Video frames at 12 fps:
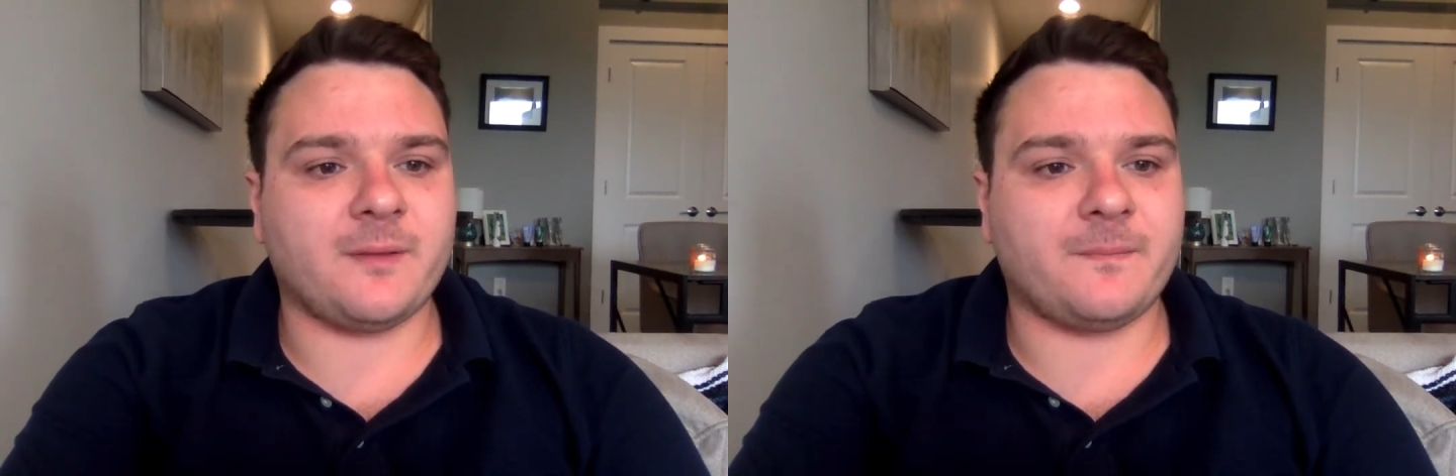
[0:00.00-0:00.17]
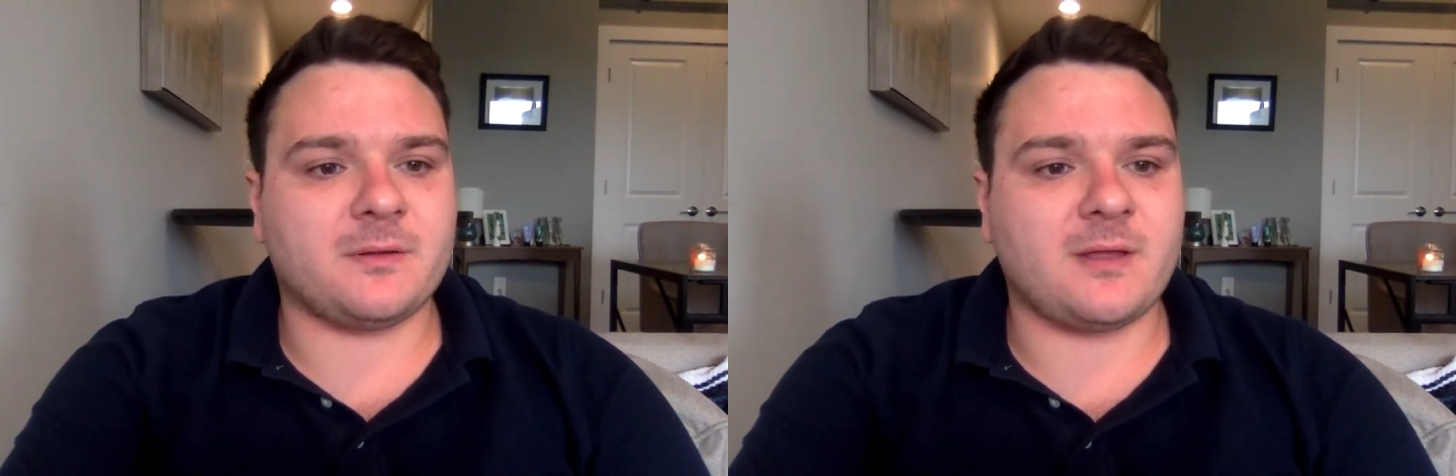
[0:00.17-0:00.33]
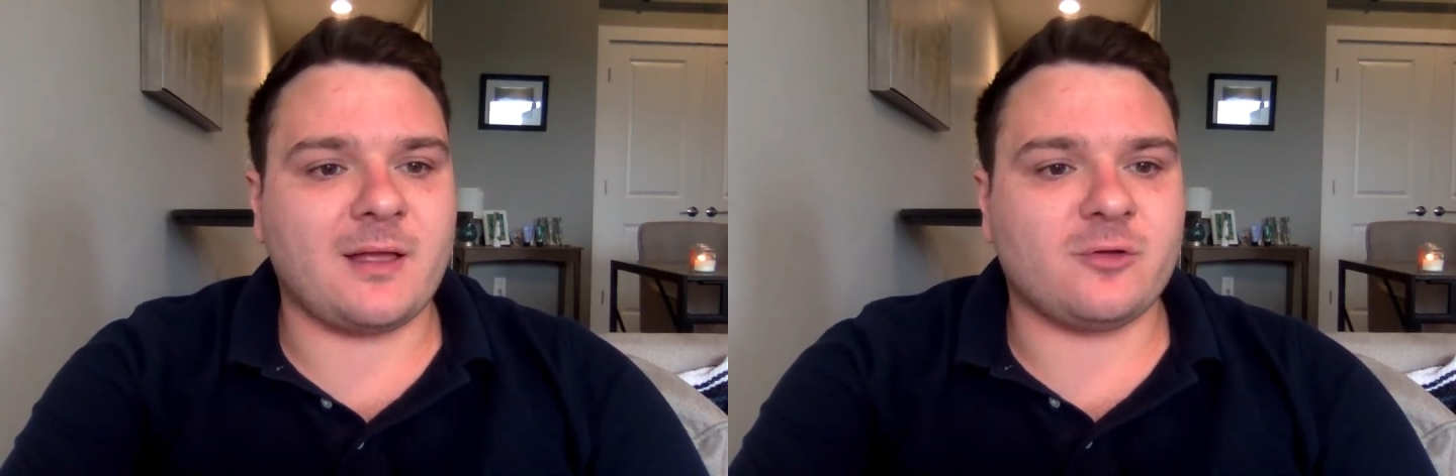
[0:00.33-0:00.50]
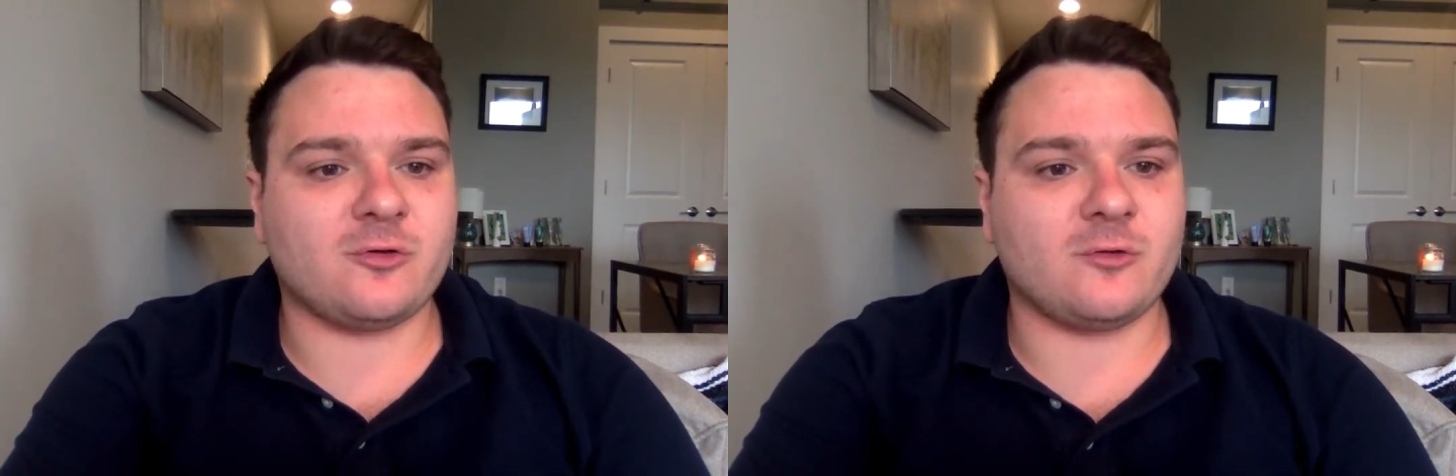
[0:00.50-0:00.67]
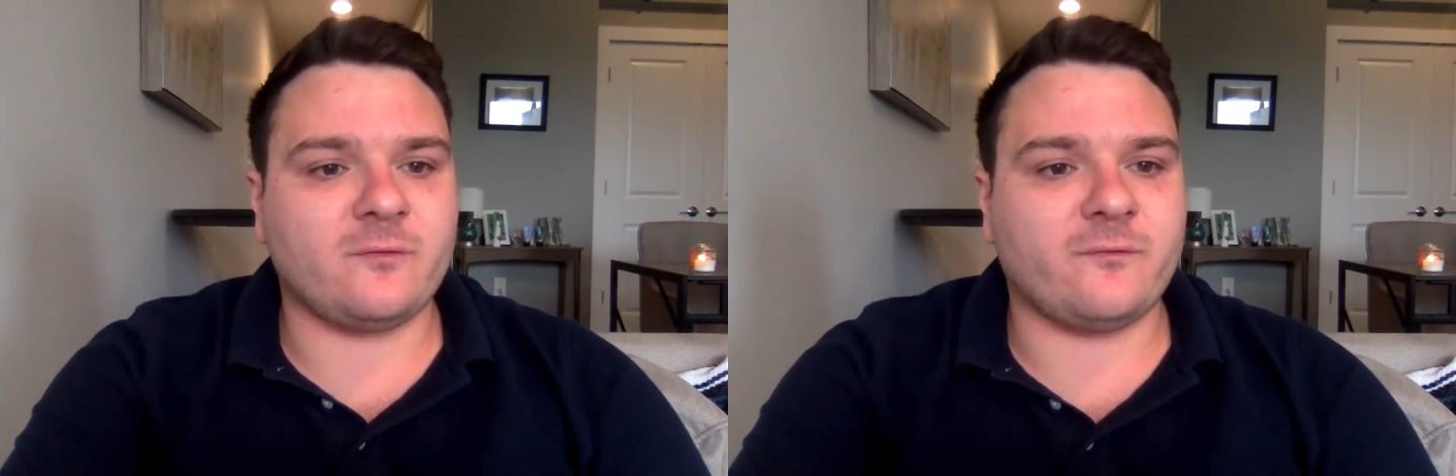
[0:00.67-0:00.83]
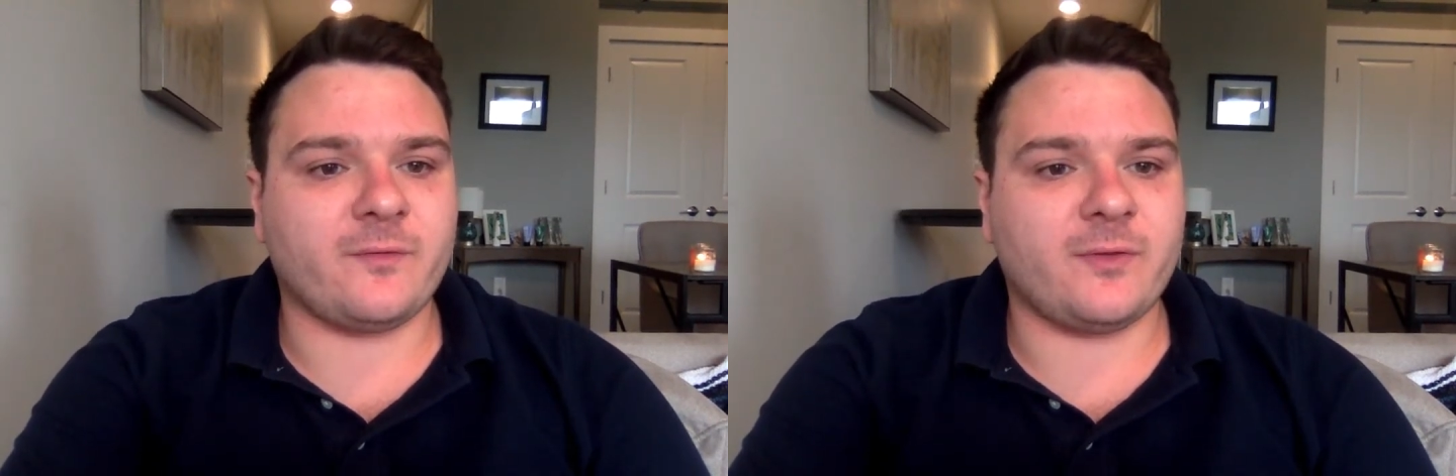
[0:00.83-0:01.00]
the potential
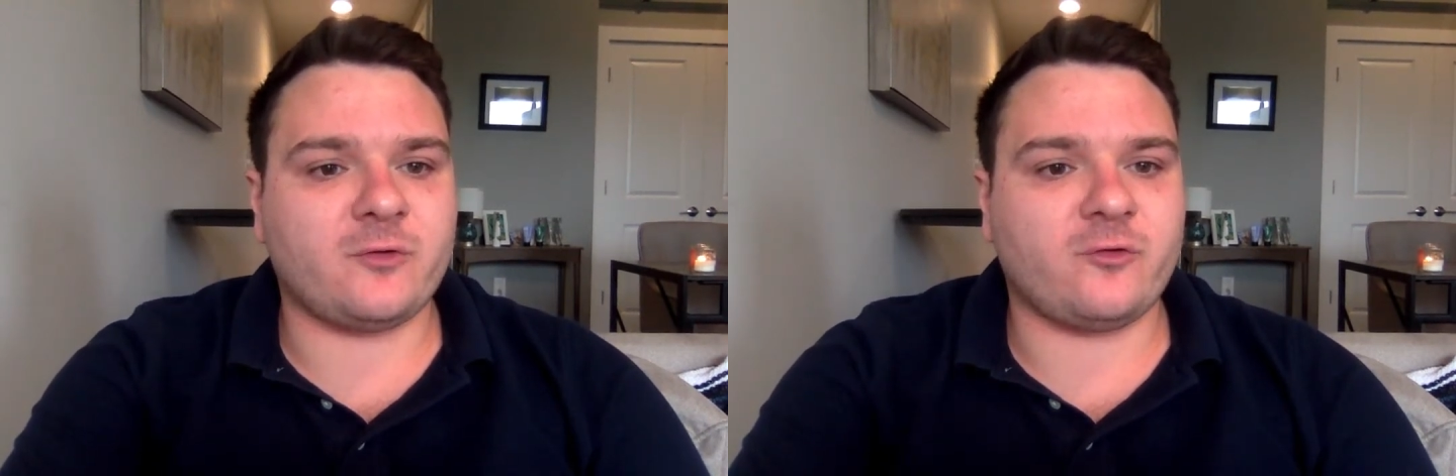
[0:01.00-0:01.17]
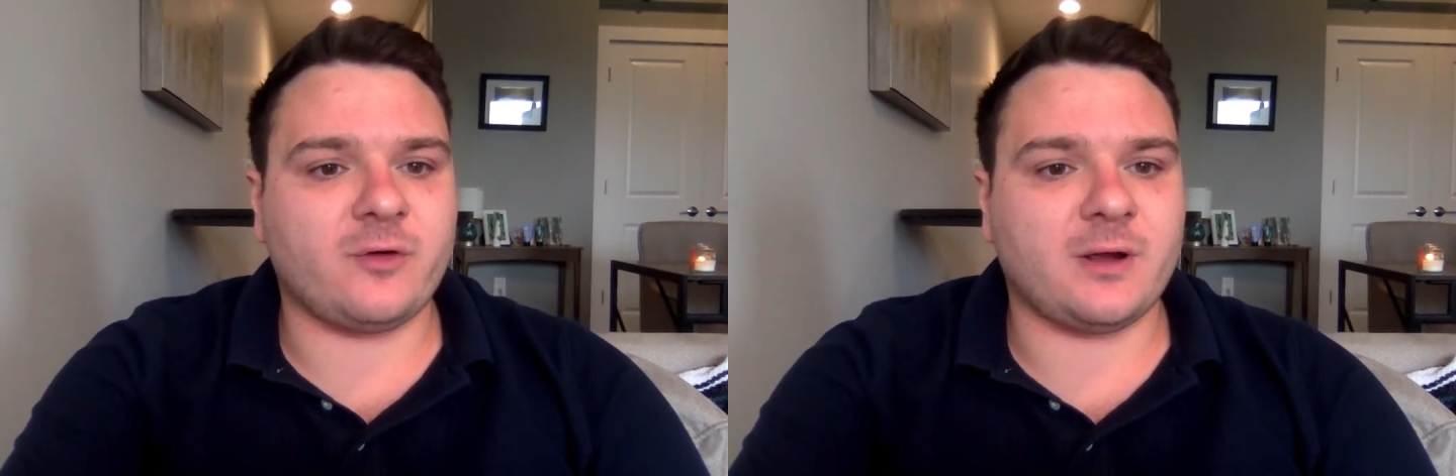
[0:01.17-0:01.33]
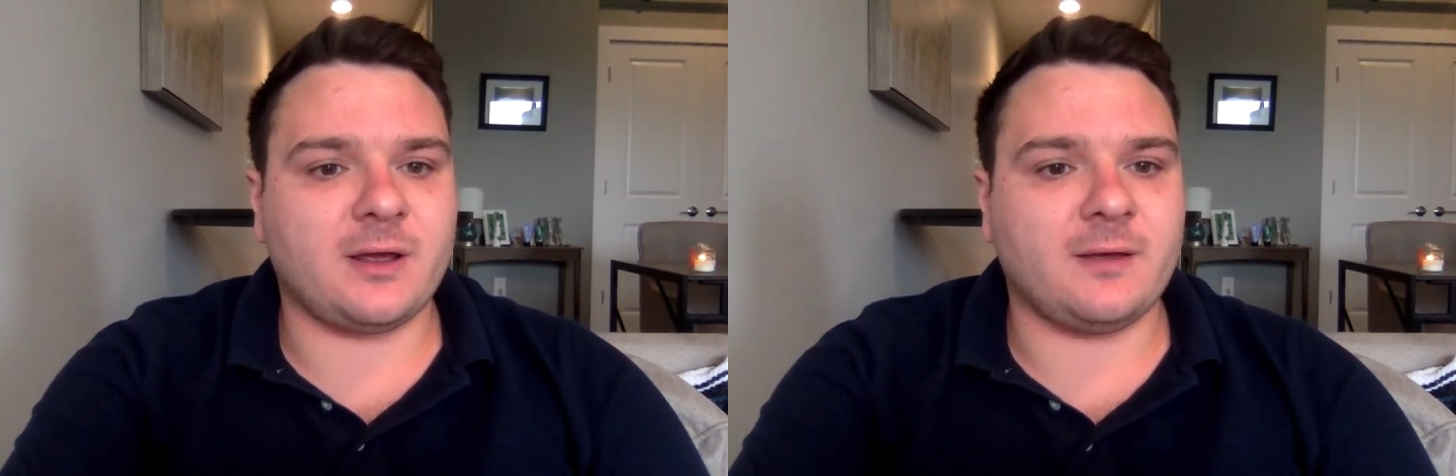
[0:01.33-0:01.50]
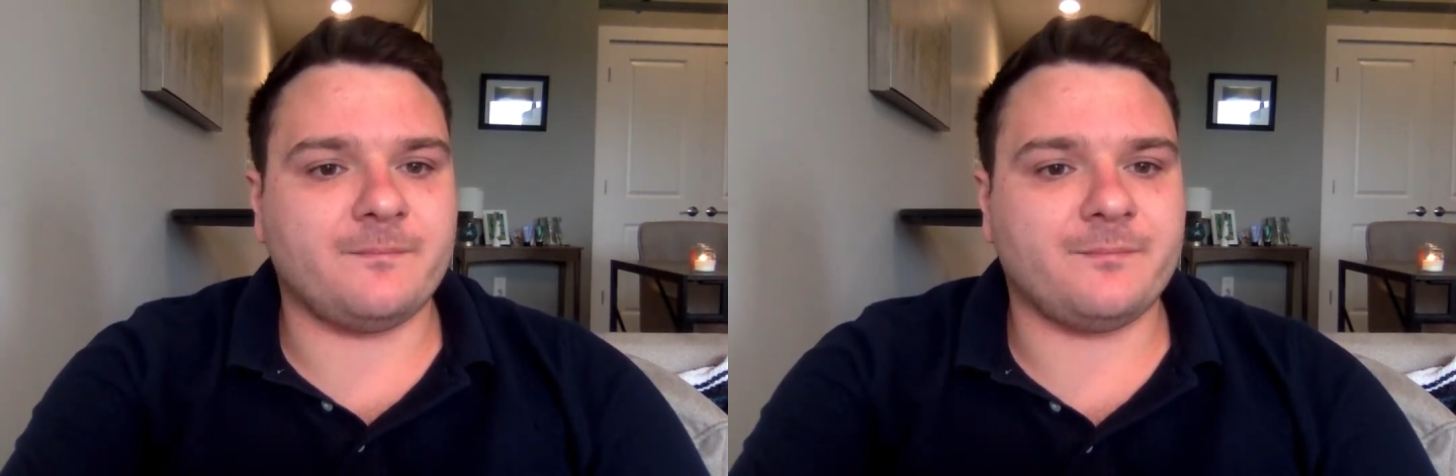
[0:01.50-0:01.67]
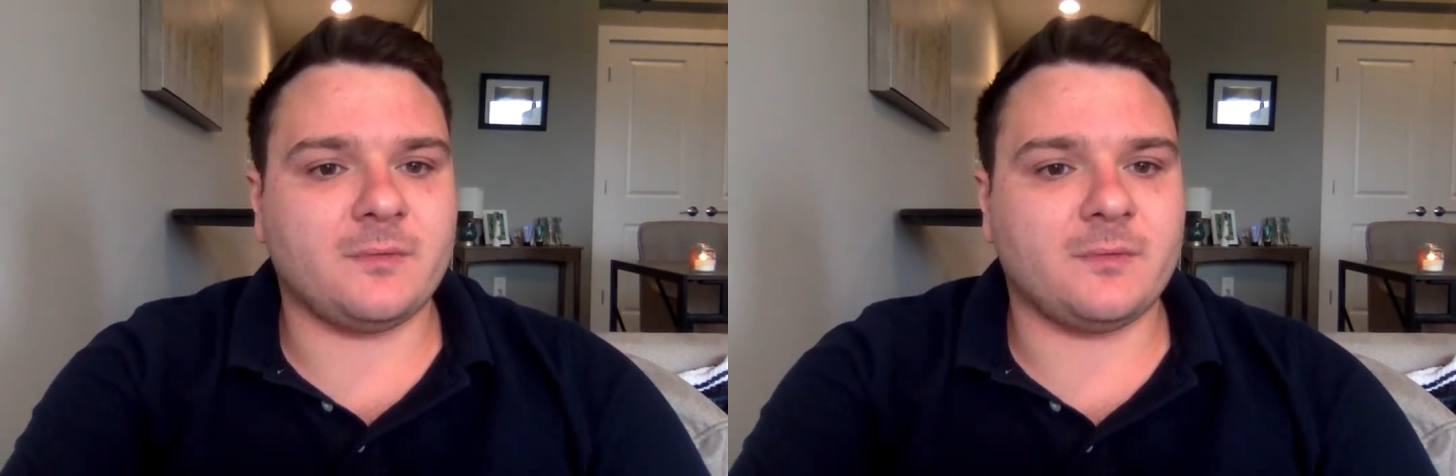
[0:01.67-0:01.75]
for the tree,